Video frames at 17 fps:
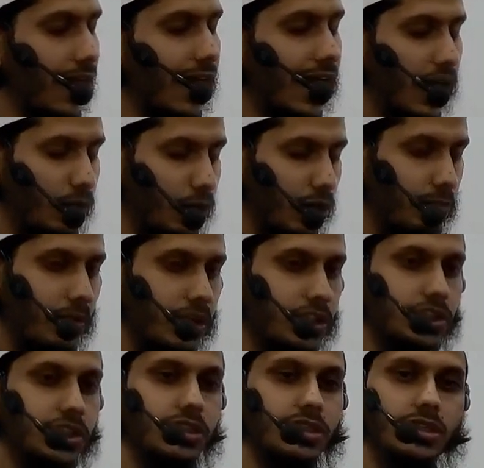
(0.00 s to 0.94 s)

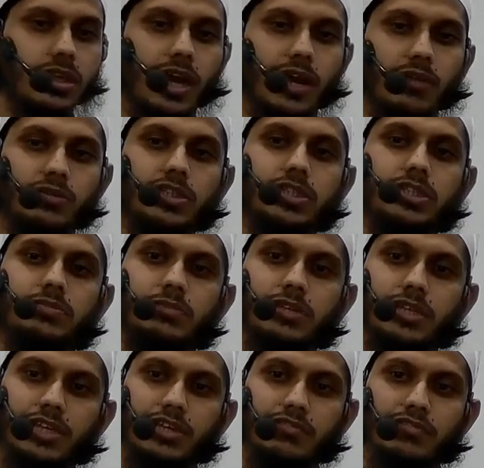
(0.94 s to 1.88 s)
I'll just
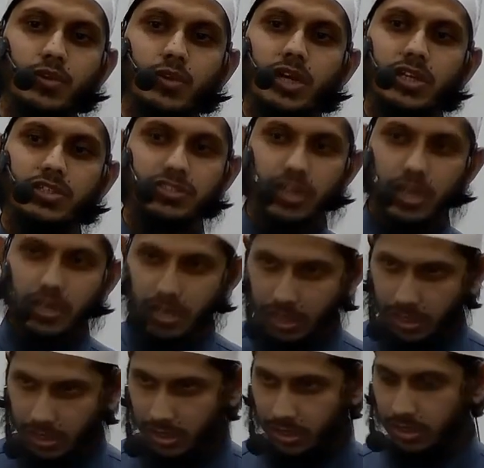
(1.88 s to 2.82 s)
give you a
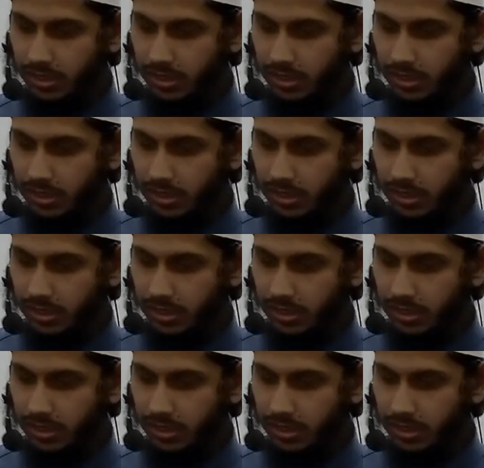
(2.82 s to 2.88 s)
run